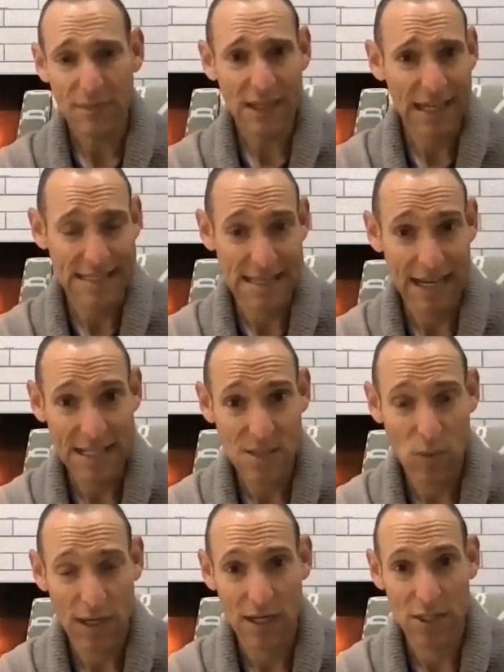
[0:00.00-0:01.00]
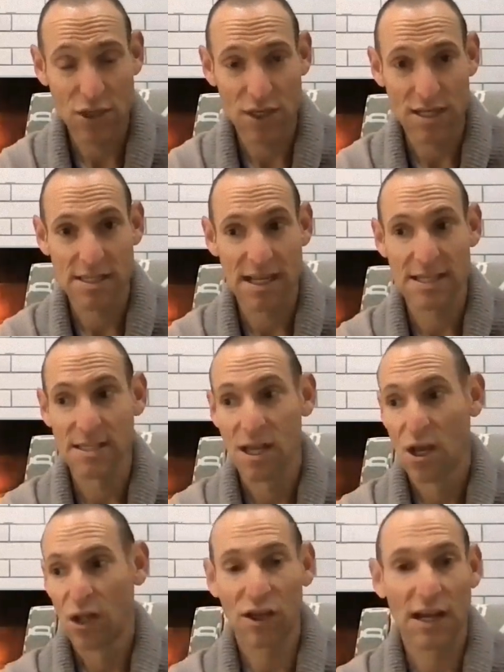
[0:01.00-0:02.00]
It's nice when an attorney says,
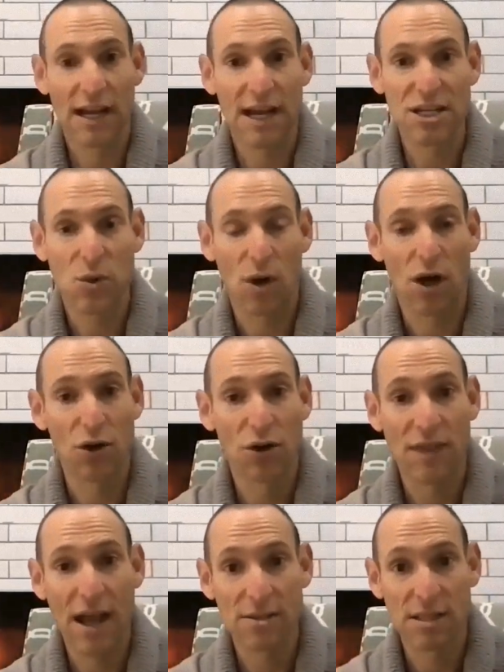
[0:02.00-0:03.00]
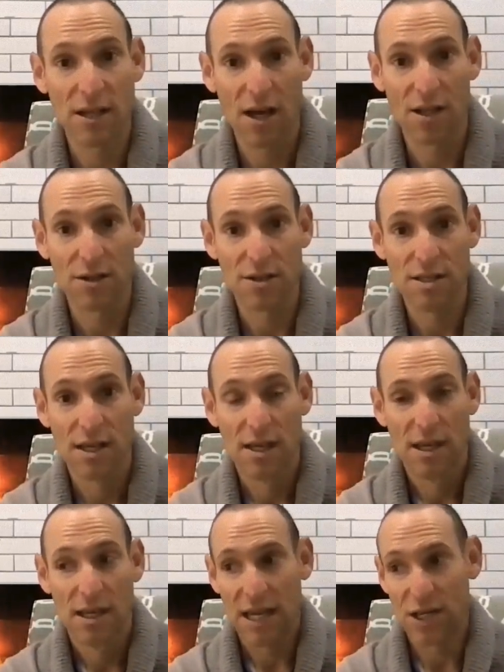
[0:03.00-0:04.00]
look, I got you $100,000.
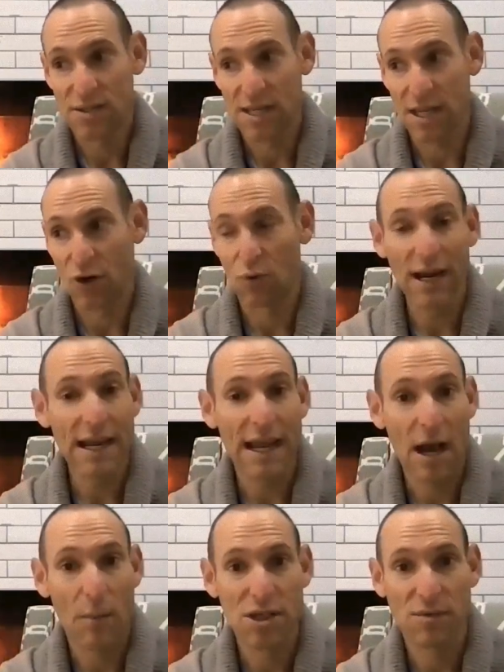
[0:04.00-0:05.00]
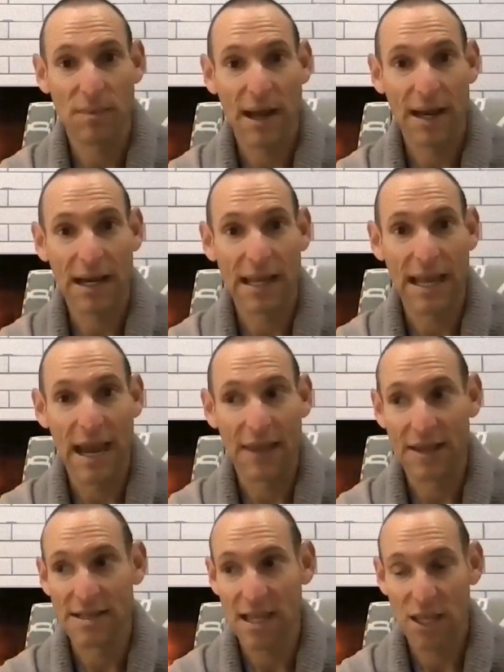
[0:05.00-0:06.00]
And you say, great, how much am I going to get? And
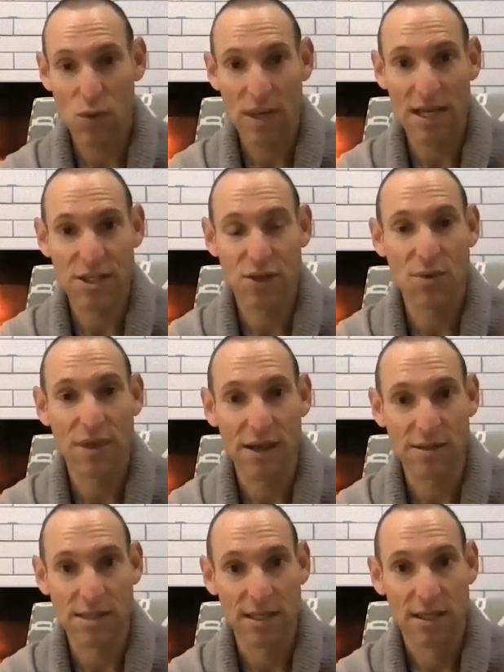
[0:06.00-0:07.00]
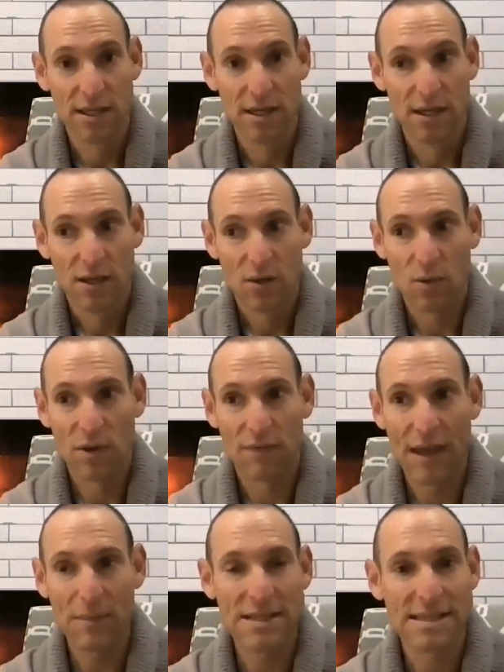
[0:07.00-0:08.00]
they say, you get $2,000. Well, if
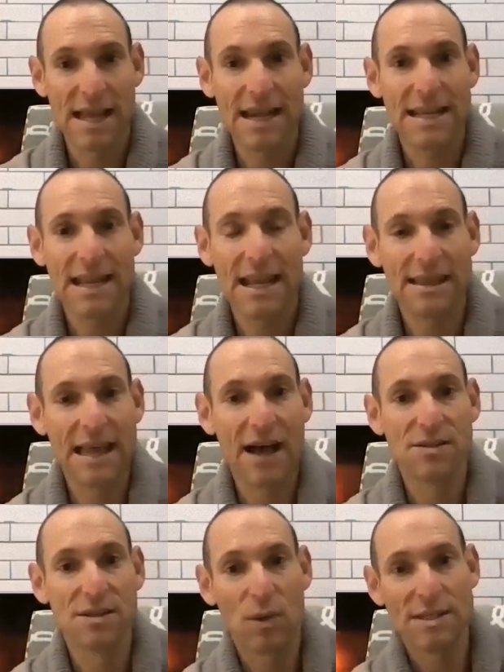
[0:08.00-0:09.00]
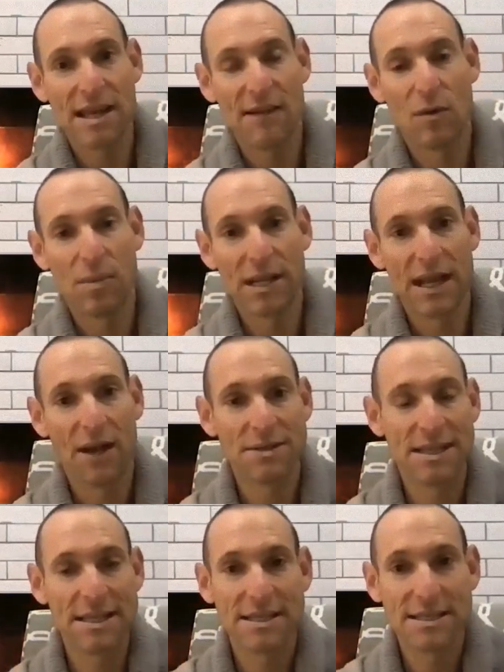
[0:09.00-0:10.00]
that means $98,000 went to everybody else,
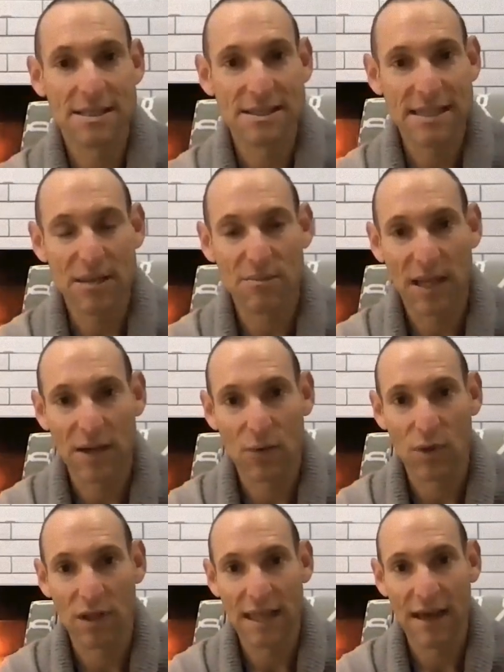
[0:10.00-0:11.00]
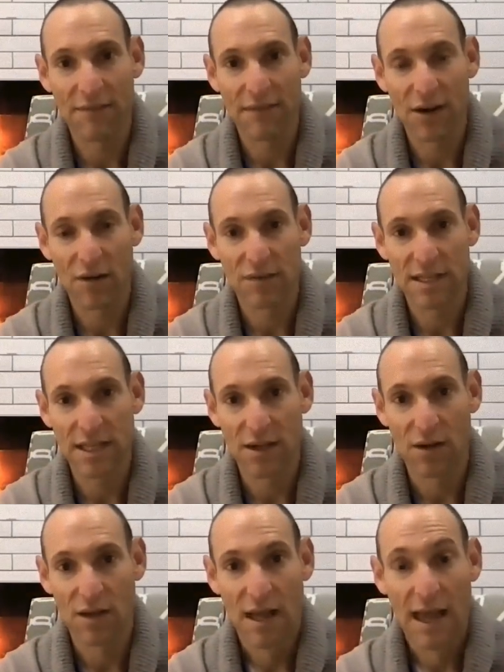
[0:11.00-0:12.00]
that doesn't seem like really that fair of a
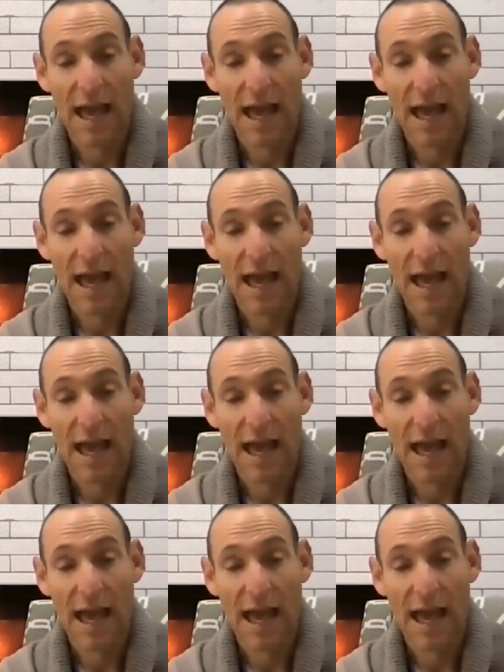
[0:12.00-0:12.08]
deal.